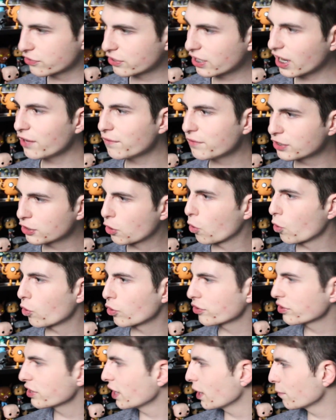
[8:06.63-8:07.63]
They're kind of in the
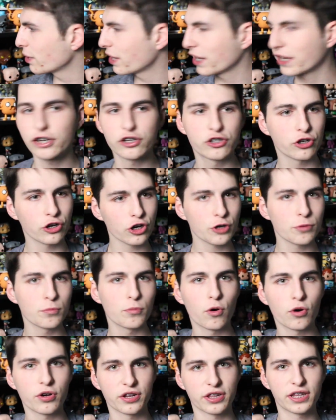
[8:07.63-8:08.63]
corner there, but I can turn
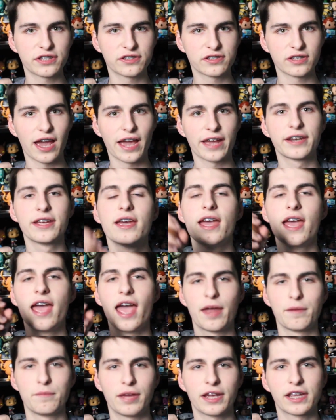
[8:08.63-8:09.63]
more to this side
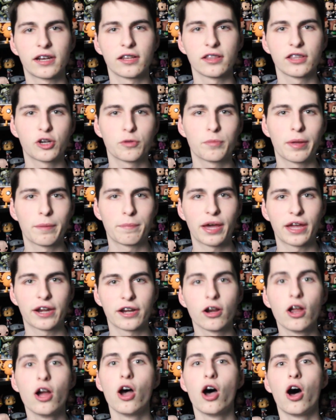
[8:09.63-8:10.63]
and make it a little bit
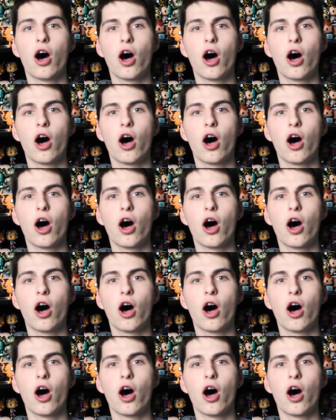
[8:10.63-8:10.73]
better.